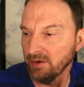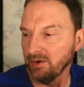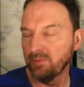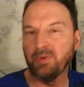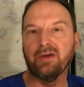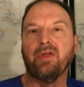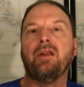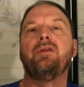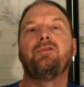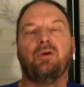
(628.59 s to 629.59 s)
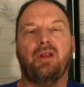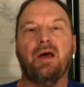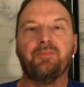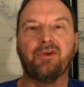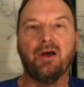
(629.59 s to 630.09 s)
You plug that into a
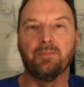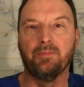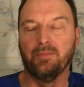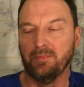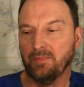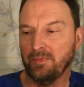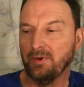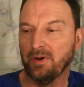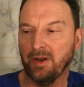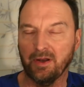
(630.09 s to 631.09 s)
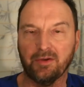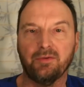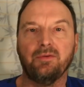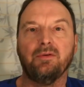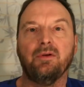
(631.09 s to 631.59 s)
laptop
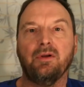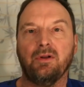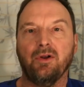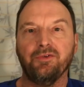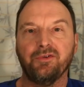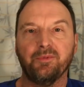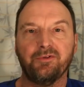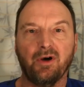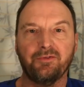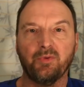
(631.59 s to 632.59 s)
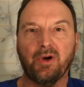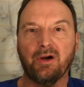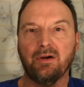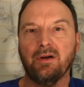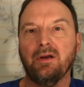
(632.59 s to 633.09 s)
and load some
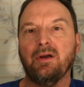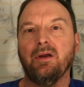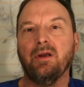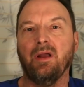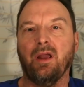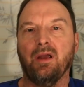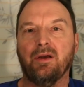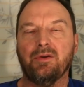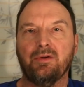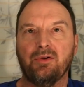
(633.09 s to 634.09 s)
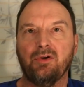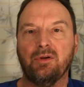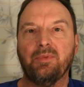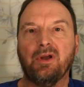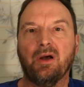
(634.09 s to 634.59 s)
software and you
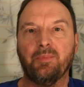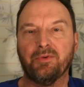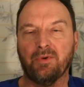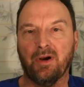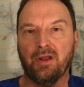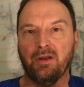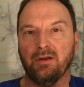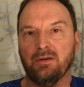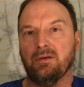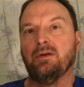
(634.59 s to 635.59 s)
can be up and running